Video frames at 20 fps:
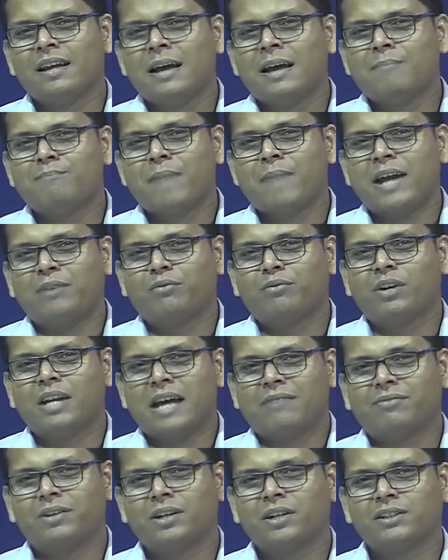manual
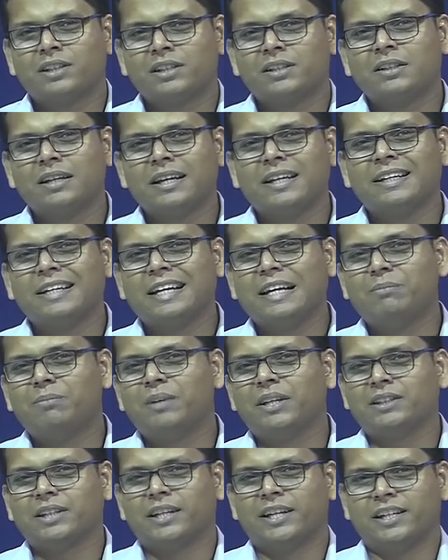efforts in
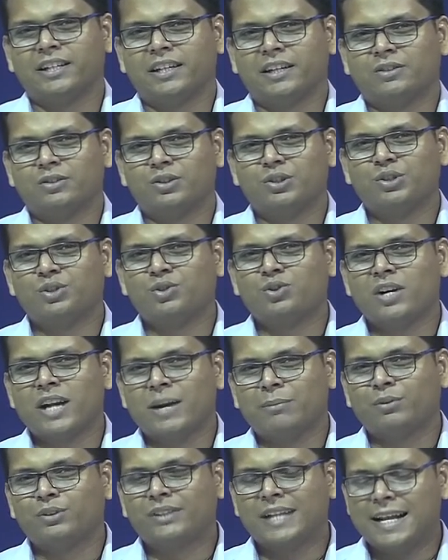labeling the data. So you do not have
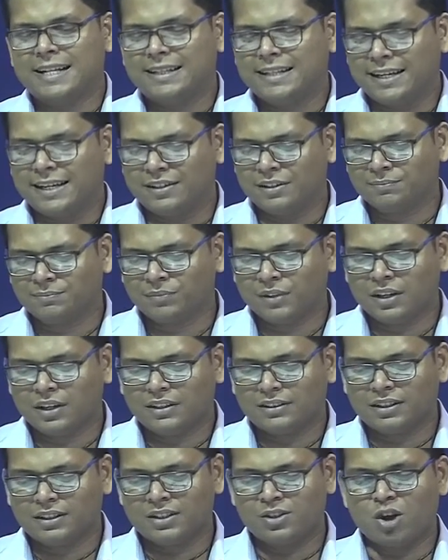to tell that
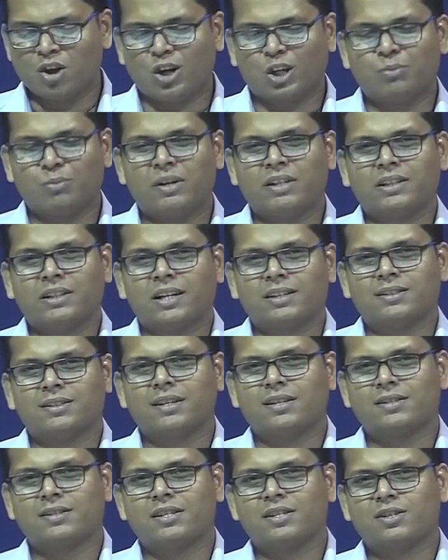this document
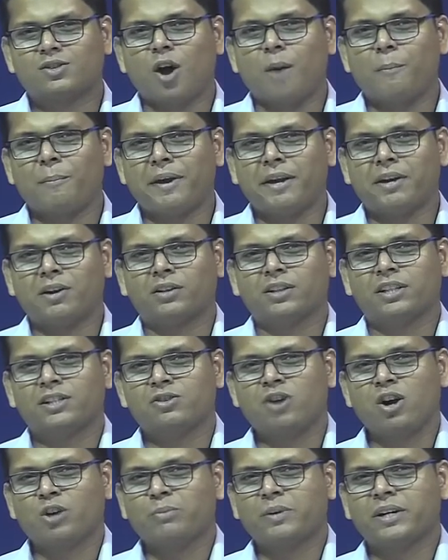concerns this topic or this
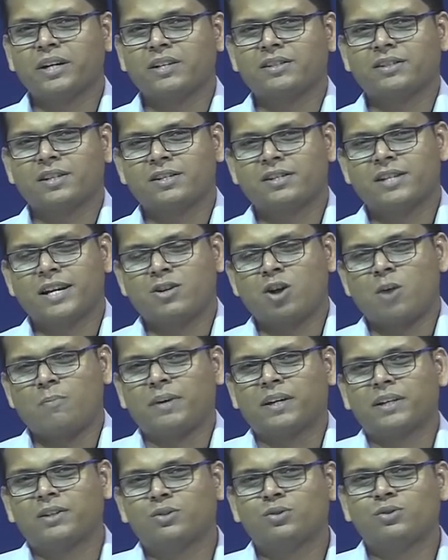document concerns that topic.
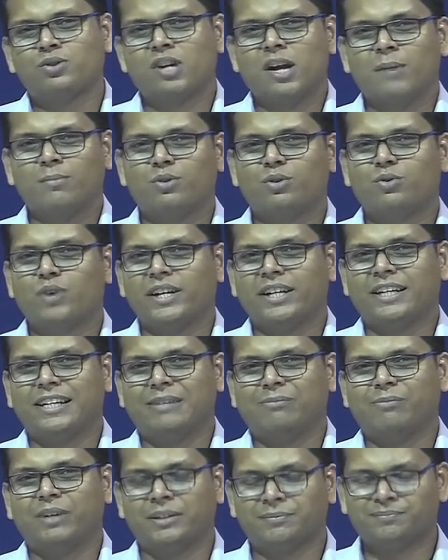You do not have to do any
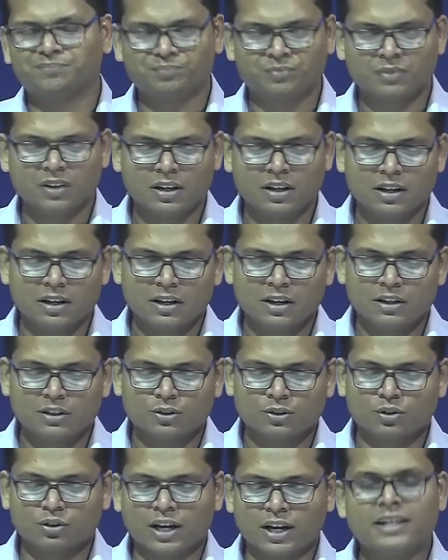labeling.
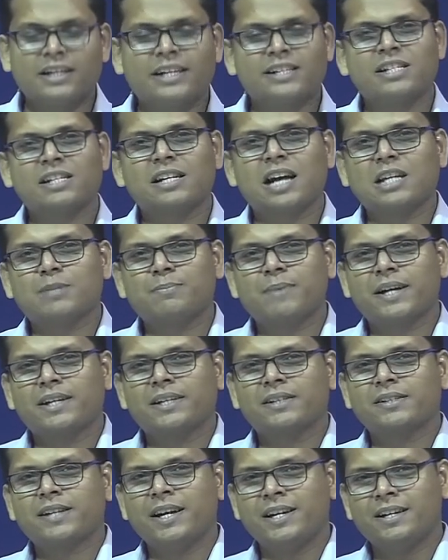So the interesting aspect
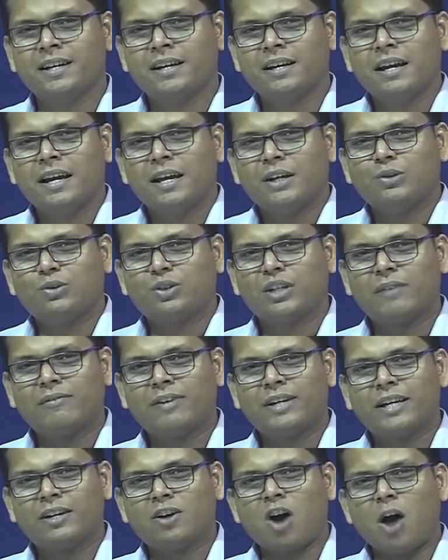is that you give
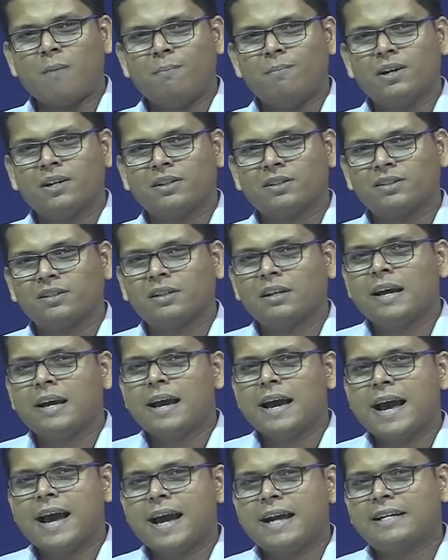it a corpus,
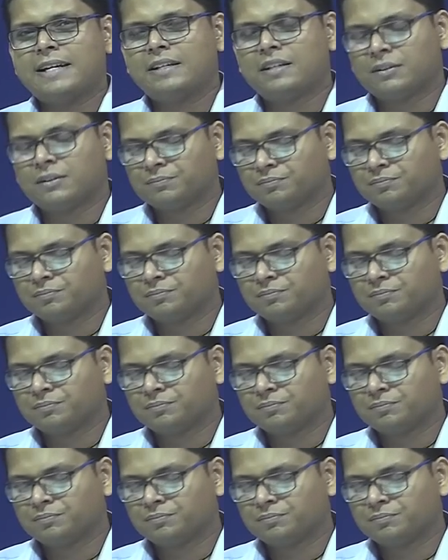and